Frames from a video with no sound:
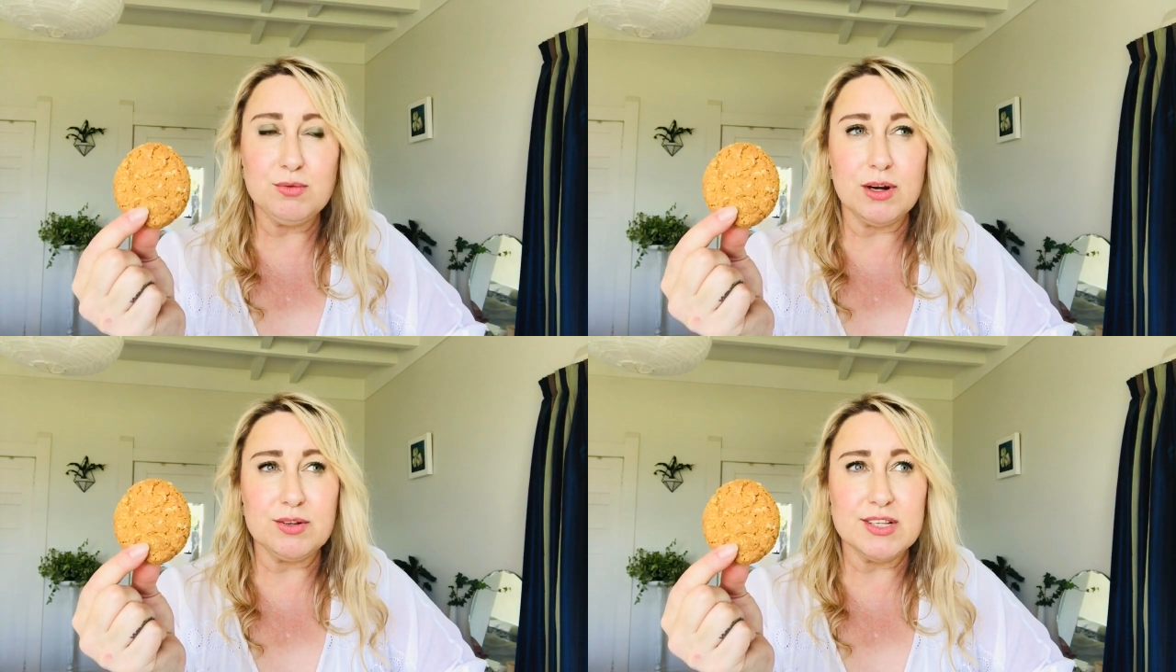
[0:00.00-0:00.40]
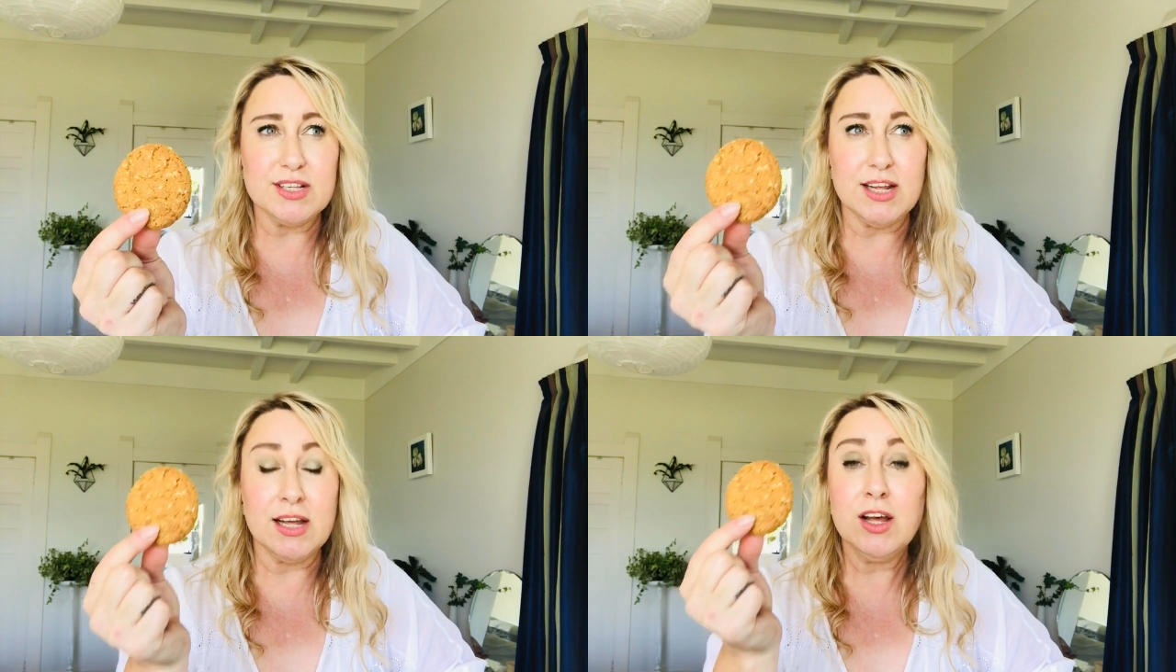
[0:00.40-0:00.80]
What else is
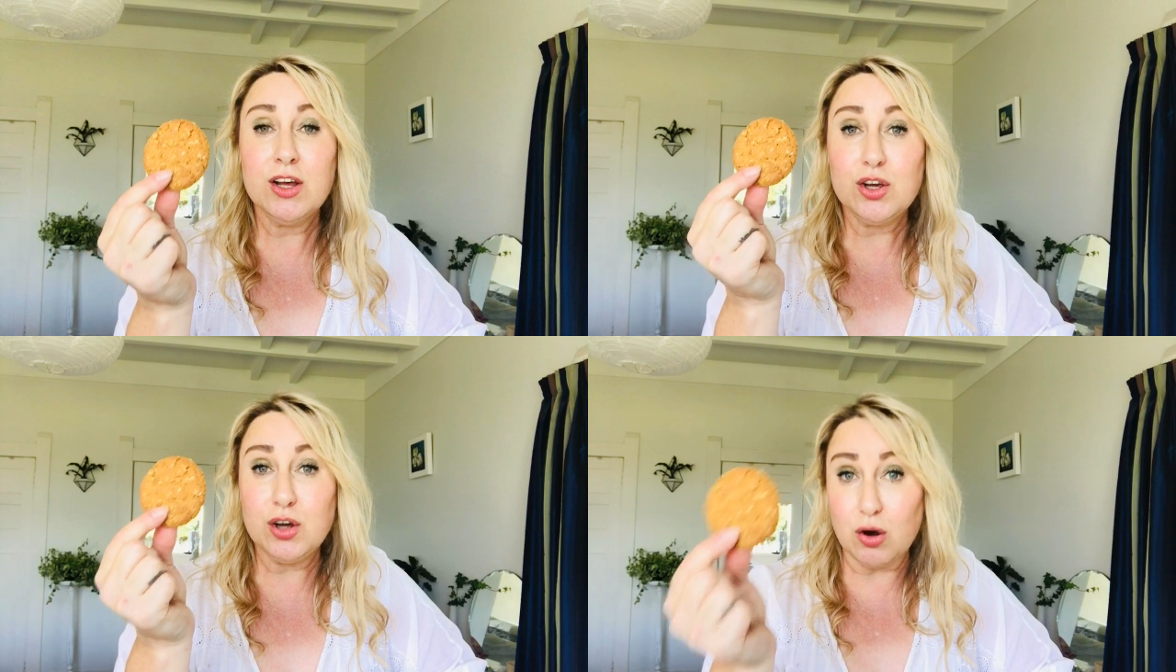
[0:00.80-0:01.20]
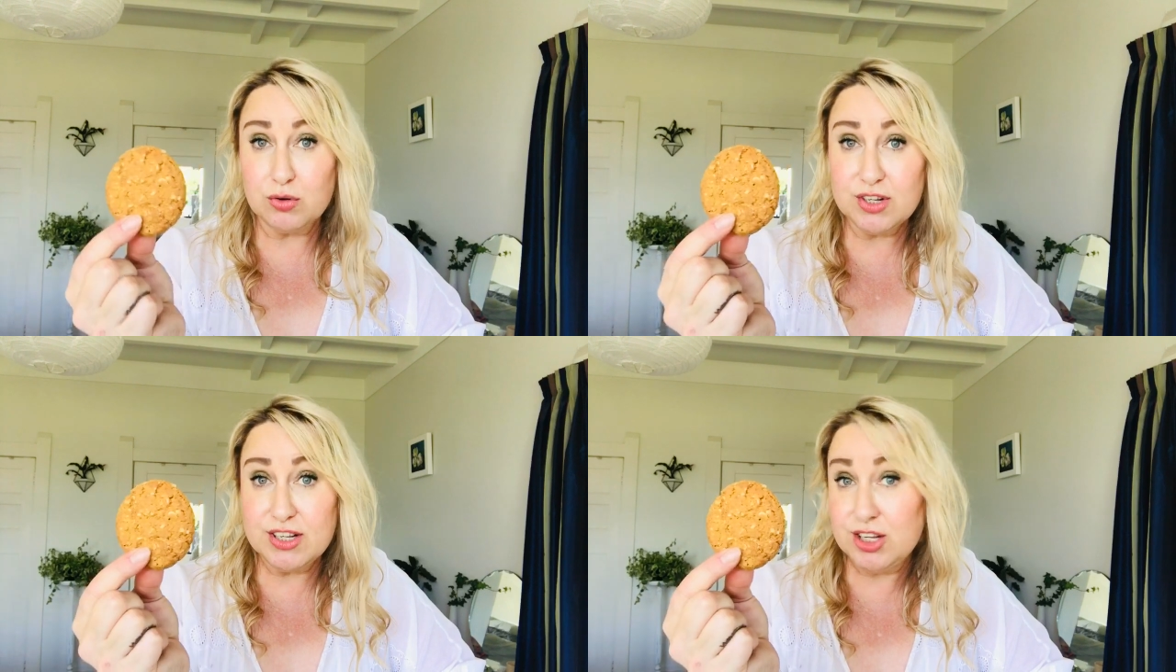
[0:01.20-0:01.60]
in there?
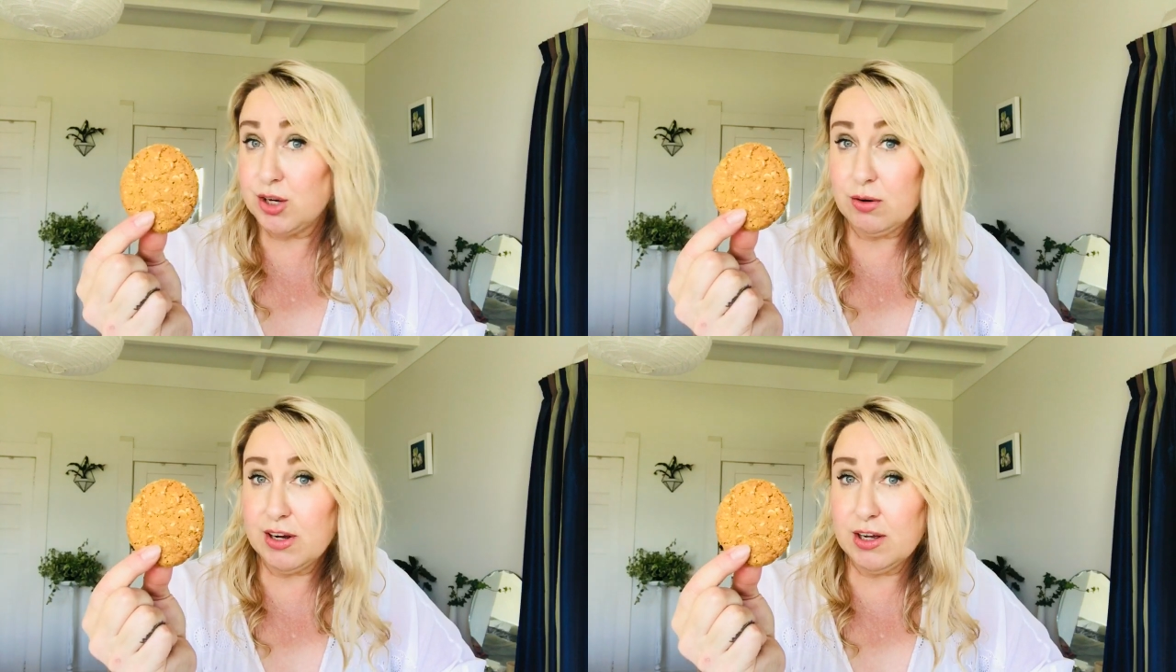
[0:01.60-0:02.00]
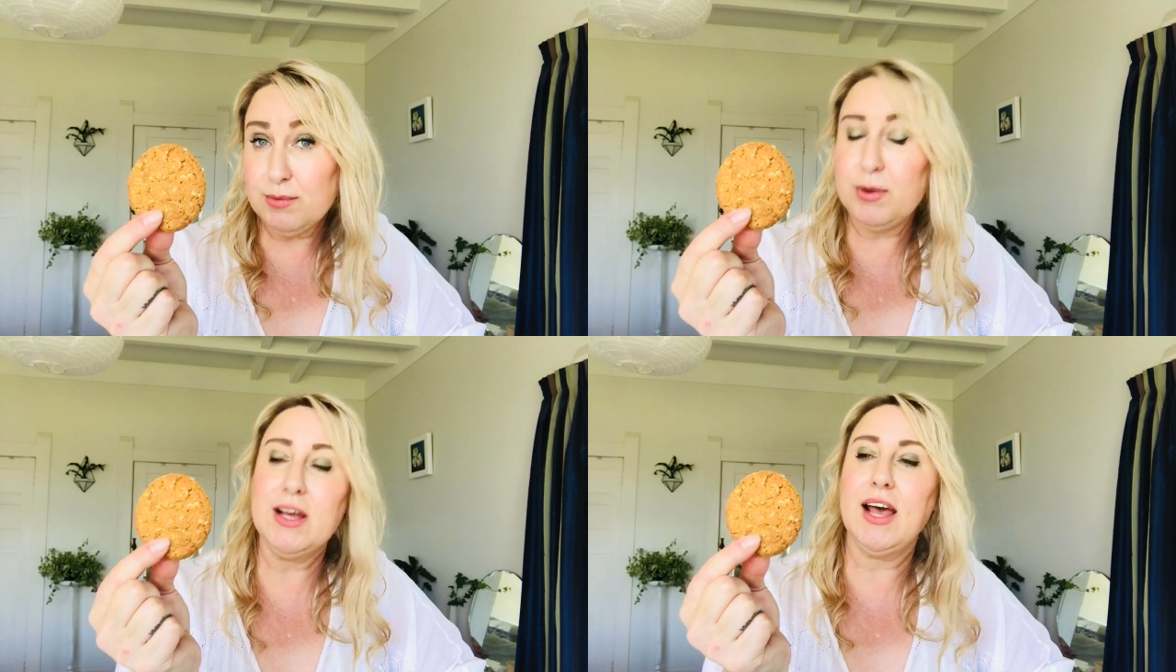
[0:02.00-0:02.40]
Golden
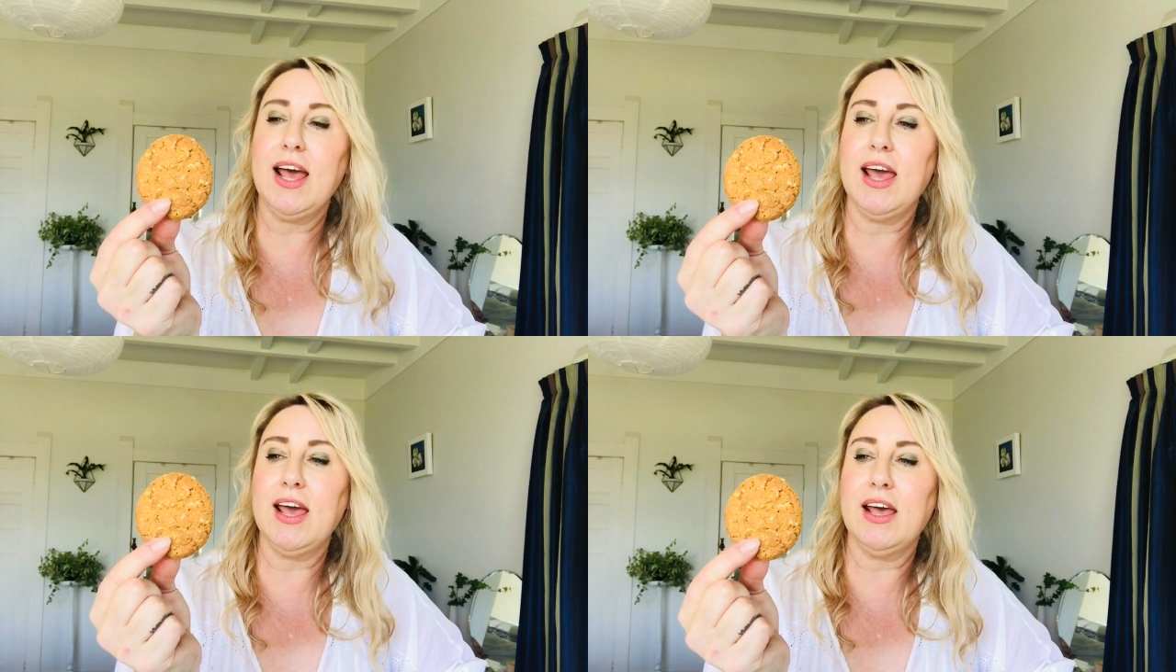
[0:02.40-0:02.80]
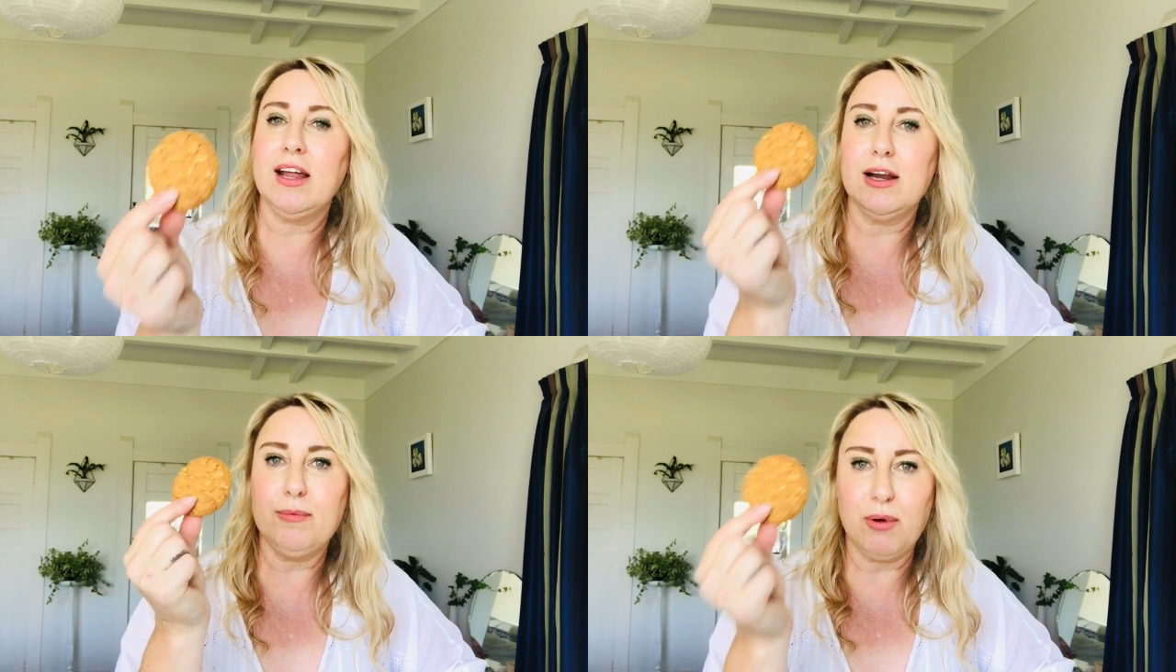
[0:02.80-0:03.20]
syrup
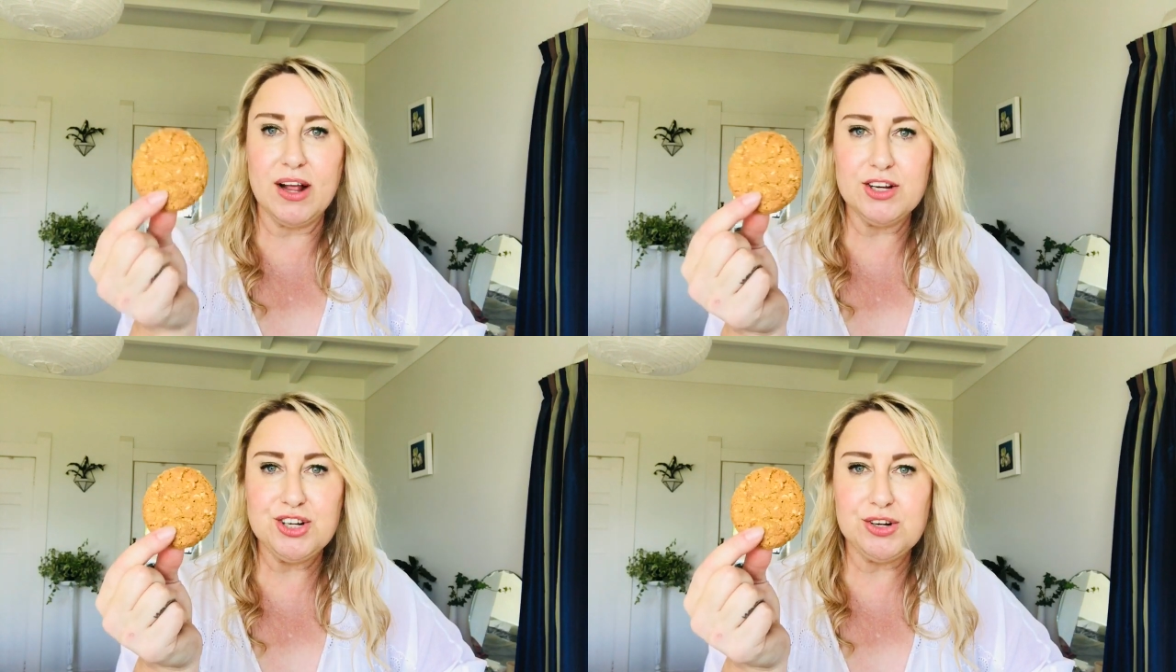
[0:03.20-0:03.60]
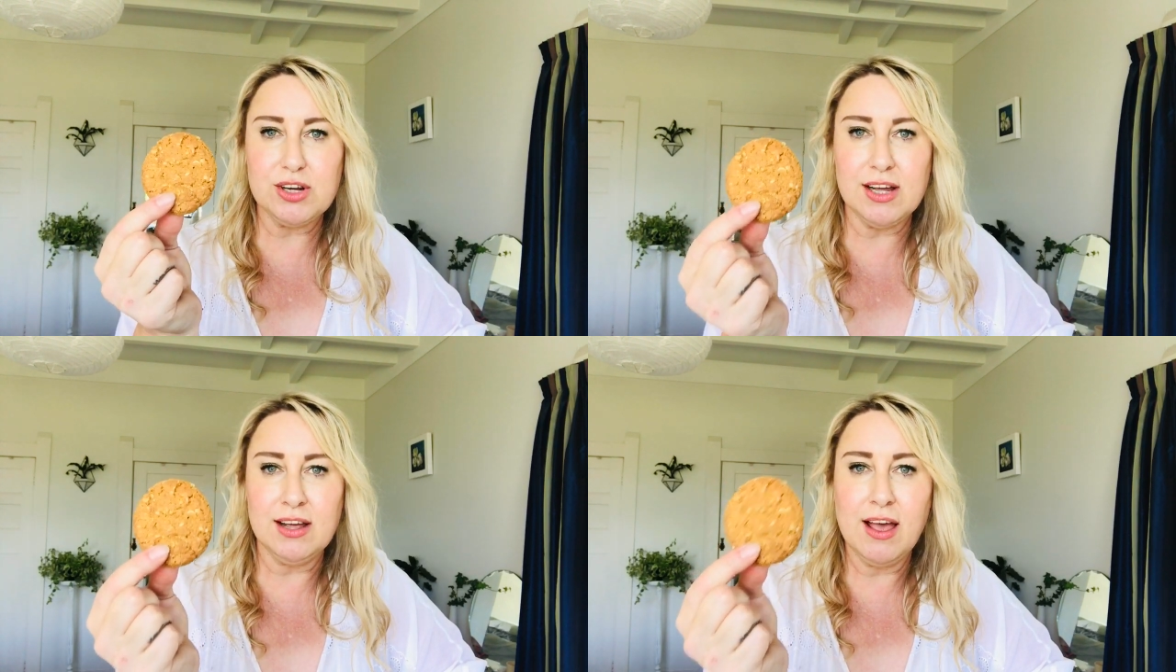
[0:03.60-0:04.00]
and brown
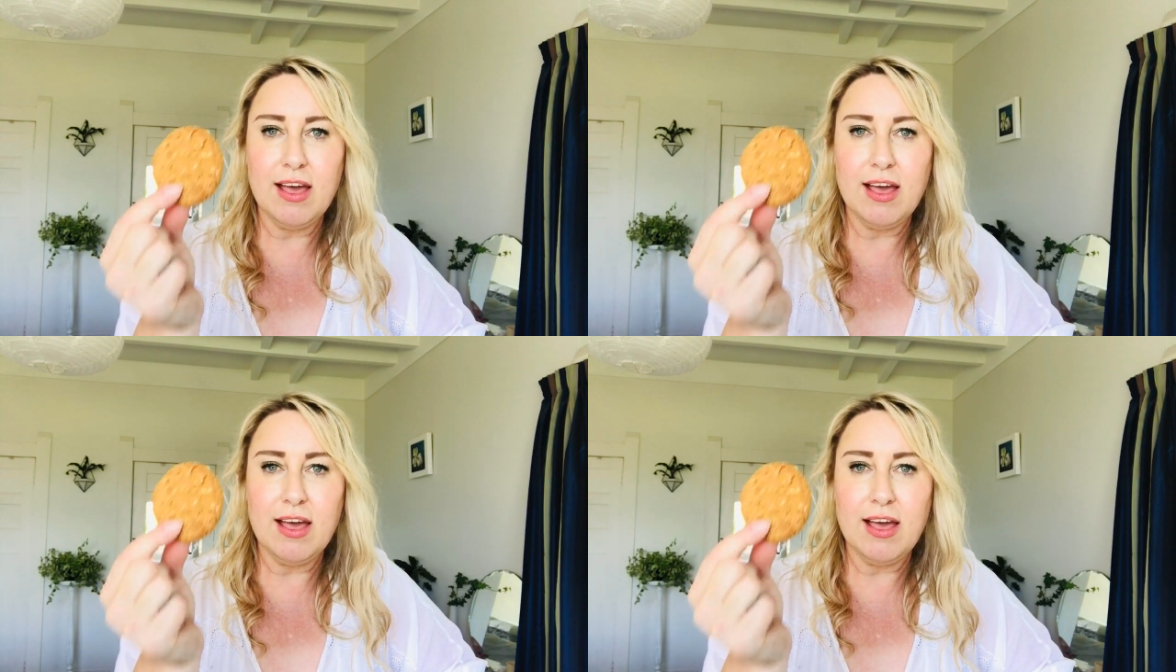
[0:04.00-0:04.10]
sugar.